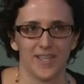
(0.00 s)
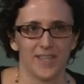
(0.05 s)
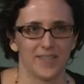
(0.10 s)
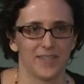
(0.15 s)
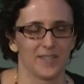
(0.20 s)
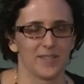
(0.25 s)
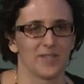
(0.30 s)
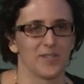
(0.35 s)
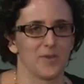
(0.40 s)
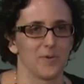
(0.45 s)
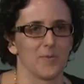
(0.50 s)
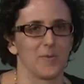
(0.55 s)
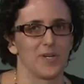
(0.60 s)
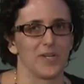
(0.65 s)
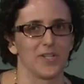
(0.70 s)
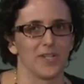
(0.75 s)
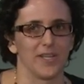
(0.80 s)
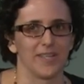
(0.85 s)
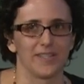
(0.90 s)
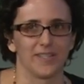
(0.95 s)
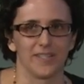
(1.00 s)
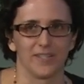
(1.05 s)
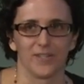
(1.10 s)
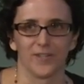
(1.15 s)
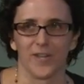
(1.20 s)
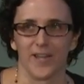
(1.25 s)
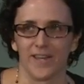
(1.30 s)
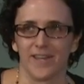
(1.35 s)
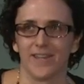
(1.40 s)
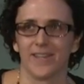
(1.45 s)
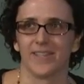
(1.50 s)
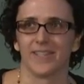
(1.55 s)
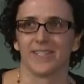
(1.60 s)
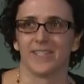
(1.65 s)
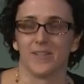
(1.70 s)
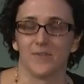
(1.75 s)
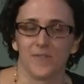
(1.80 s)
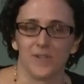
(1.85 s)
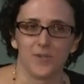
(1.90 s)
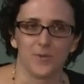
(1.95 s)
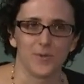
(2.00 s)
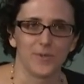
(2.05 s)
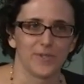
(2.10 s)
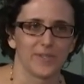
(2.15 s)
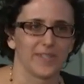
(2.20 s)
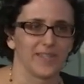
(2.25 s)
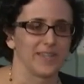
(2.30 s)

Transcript: This is their one chance to shine as individuals.